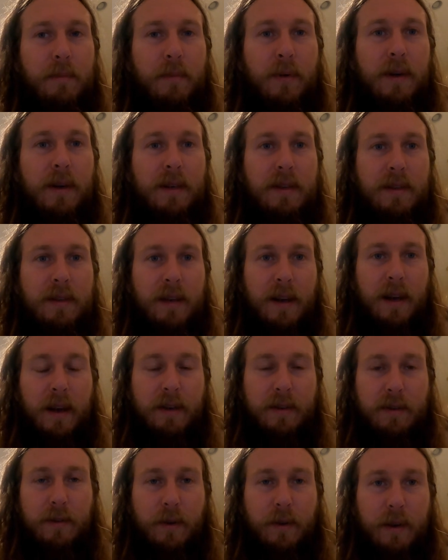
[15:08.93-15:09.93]
priest
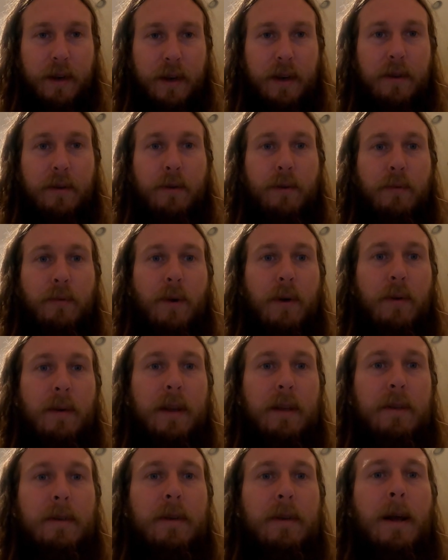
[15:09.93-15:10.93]
Snorri who wrote
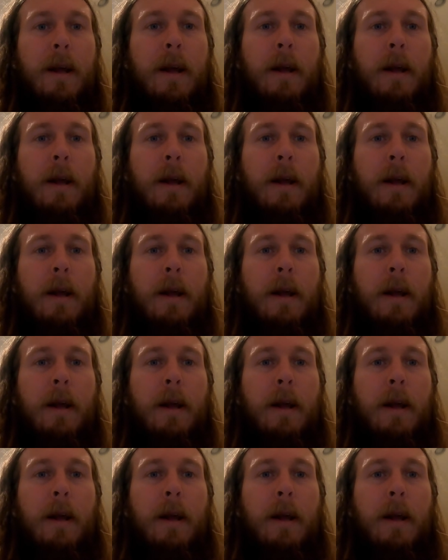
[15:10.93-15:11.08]
it.